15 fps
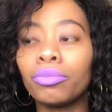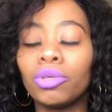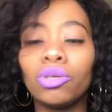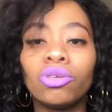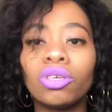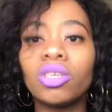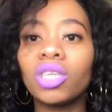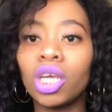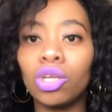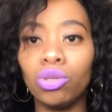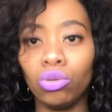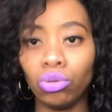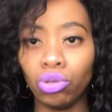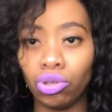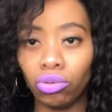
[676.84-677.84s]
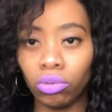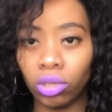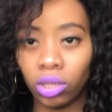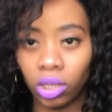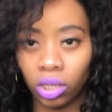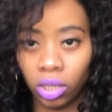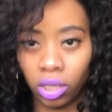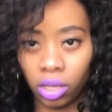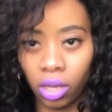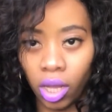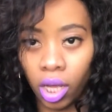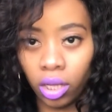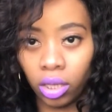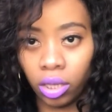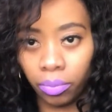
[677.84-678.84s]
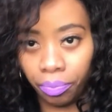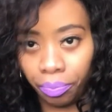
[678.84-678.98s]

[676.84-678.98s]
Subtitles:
you just get used to it, certain things.